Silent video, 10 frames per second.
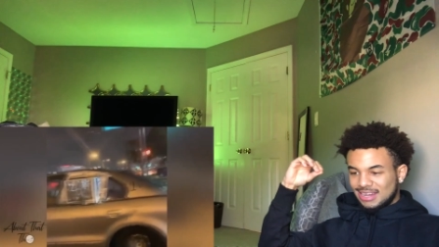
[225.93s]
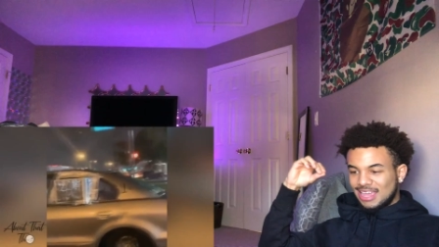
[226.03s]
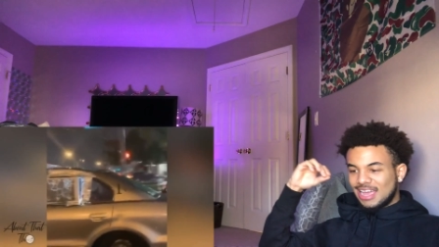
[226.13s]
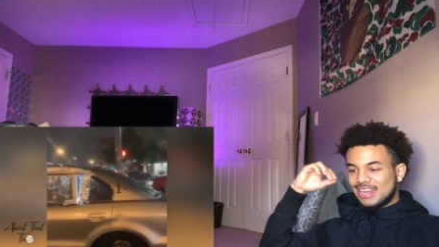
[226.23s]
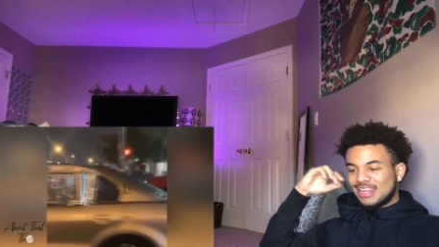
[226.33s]
They
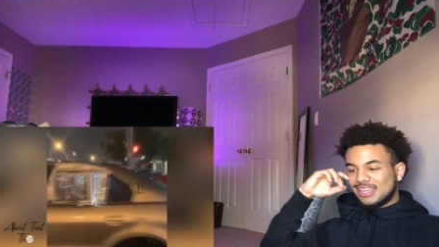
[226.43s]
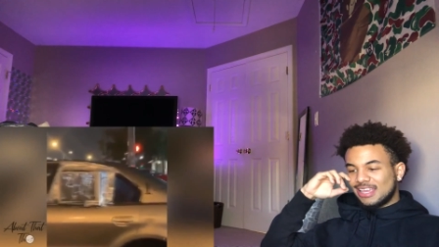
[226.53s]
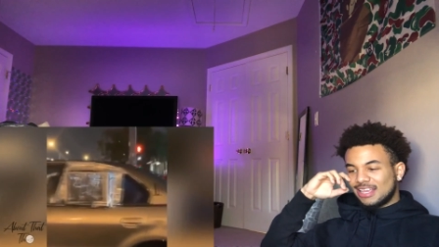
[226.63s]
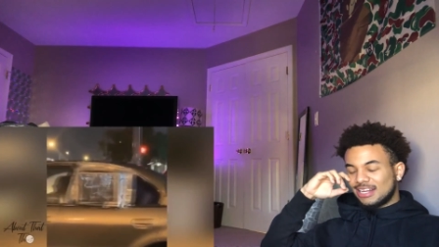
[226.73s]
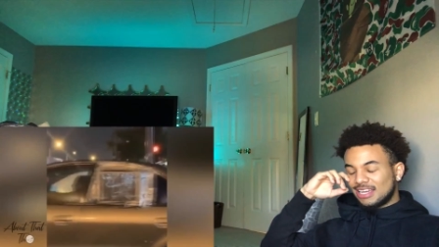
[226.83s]
got
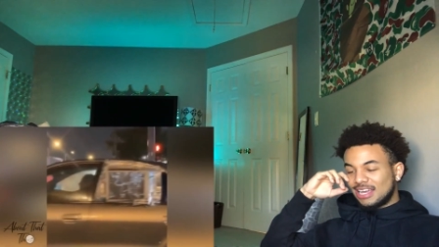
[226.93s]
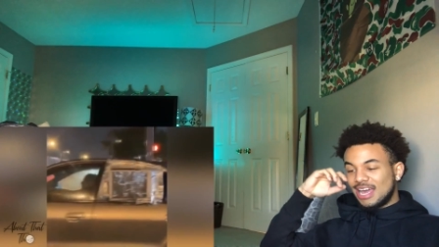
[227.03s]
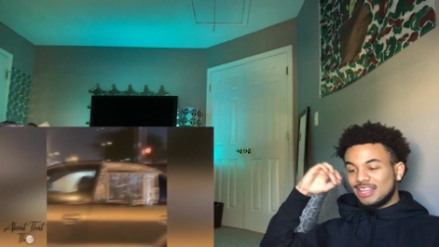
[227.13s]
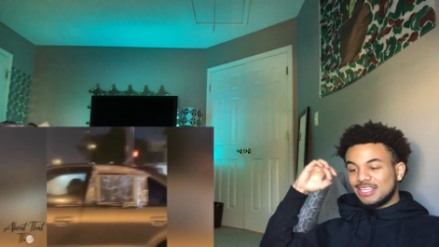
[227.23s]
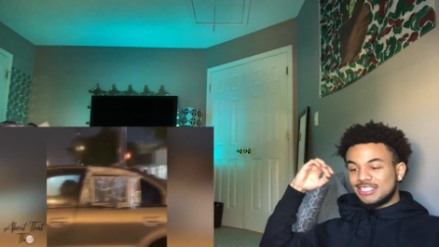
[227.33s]
the, the
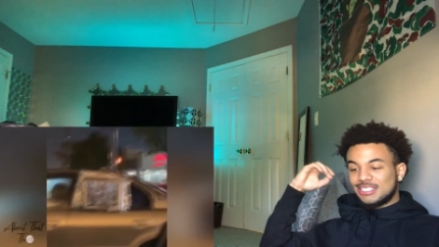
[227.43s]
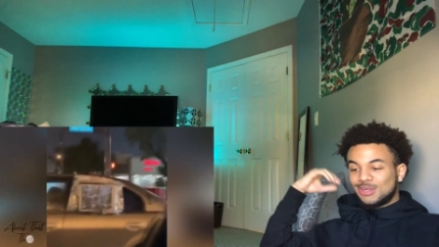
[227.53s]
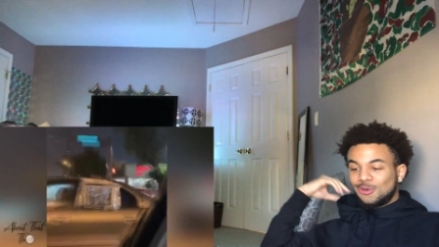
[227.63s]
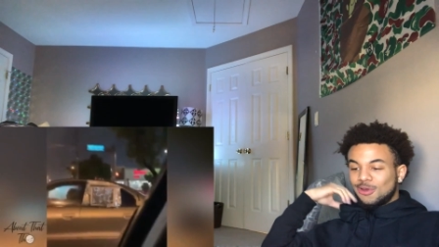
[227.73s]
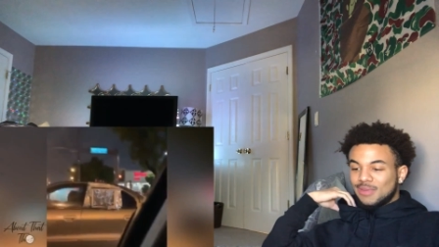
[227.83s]
college
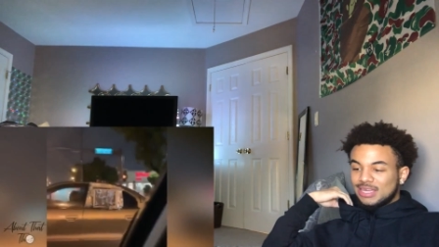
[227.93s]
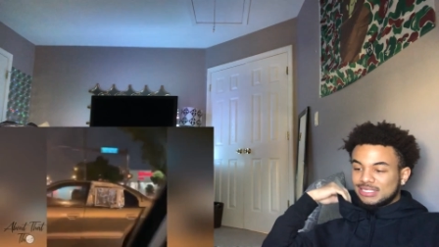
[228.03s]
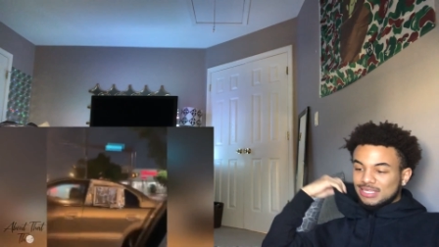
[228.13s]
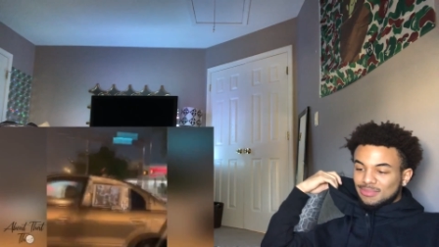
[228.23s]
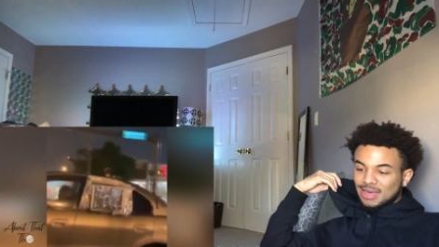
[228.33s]
dorm
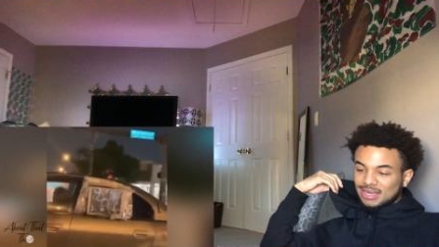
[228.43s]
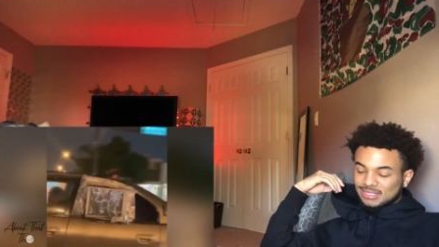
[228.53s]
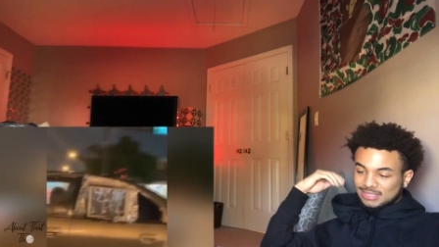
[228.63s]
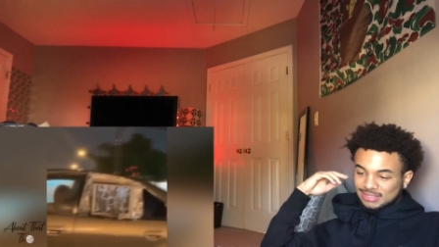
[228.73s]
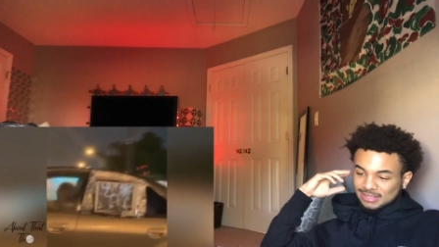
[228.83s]
AC box.